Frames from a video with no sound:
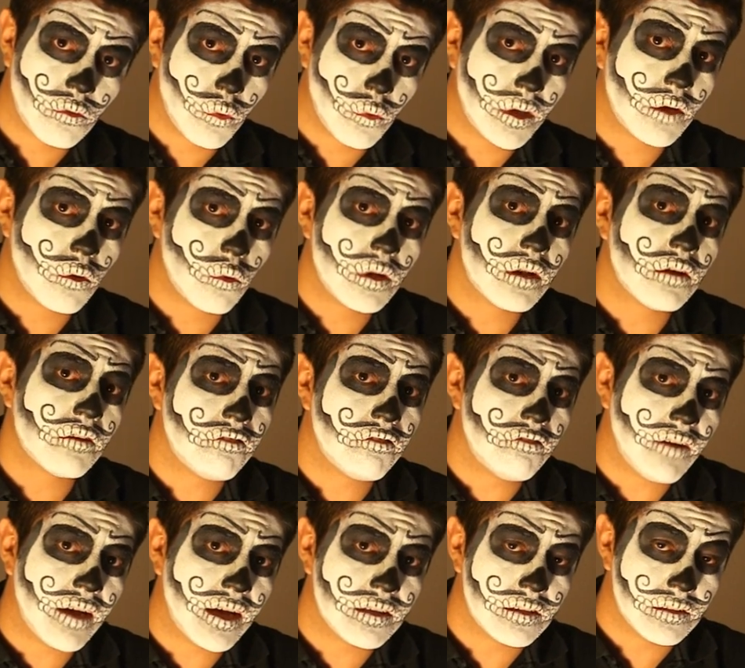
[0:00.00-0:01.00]
we will
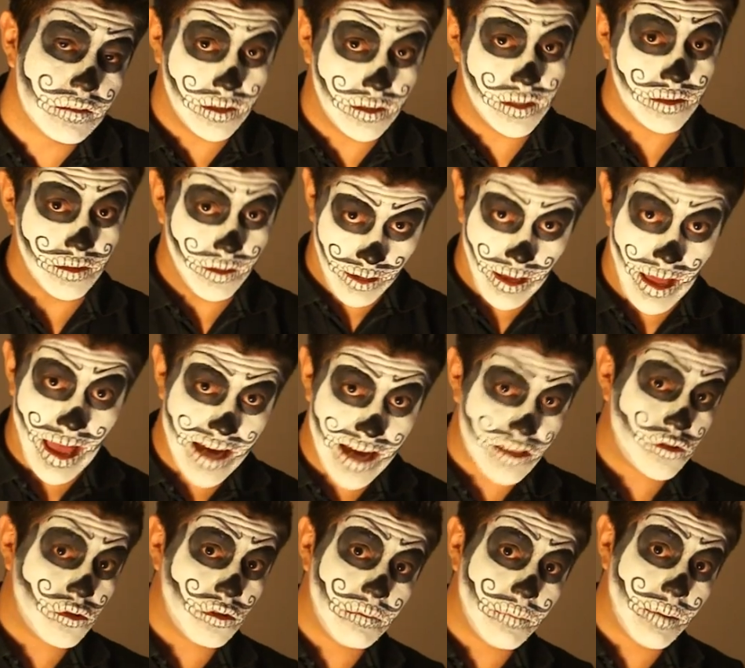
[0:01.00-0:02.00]
find in the
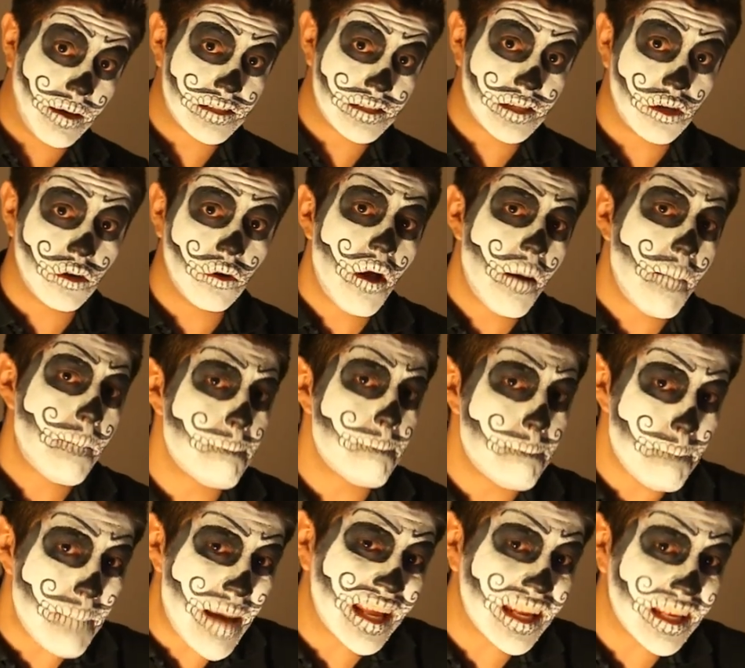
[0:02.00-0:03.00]
actual Mexico
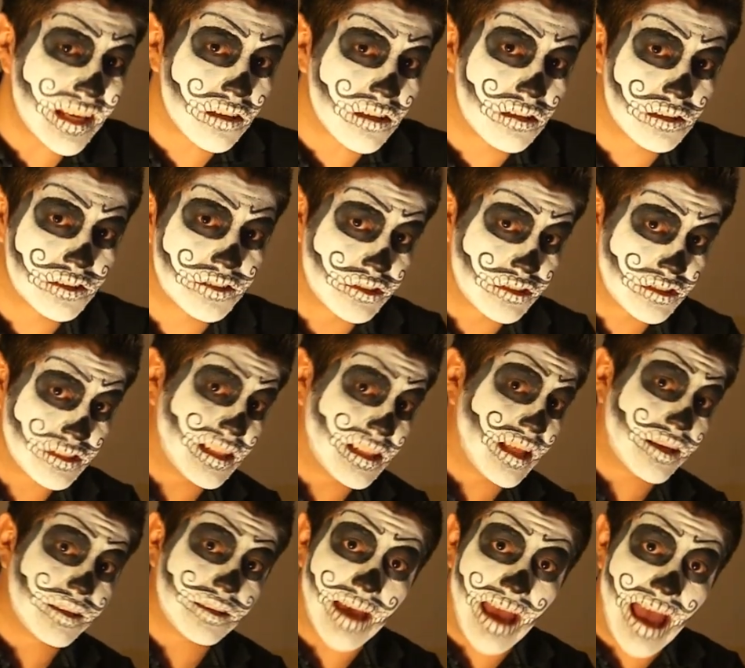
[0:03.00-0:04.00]
many cultures
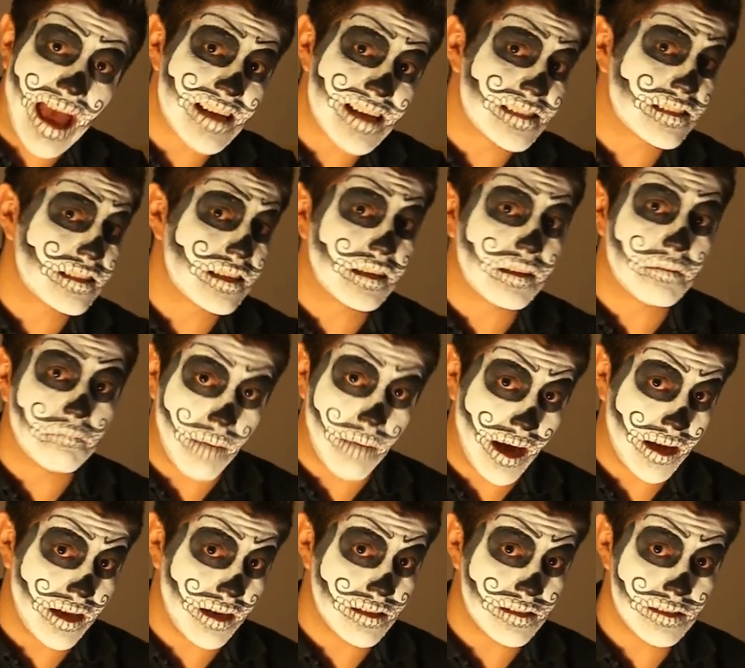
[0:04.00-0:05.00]
like the Aztec,
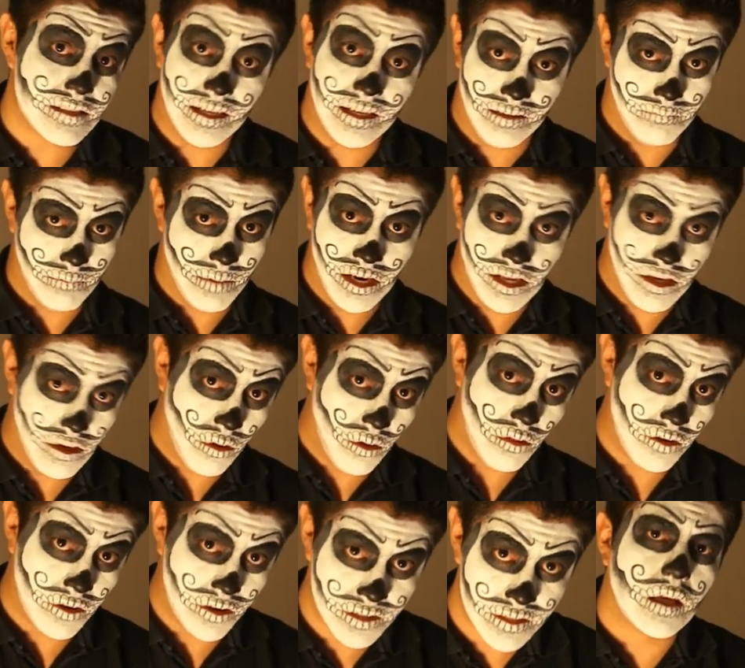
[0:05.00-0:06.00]
Mayans, and many
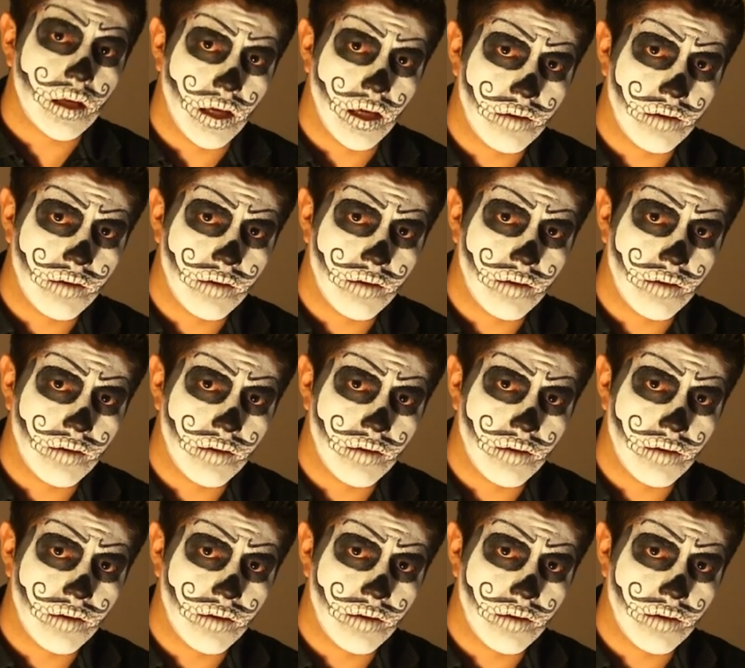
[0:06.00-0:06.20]
others.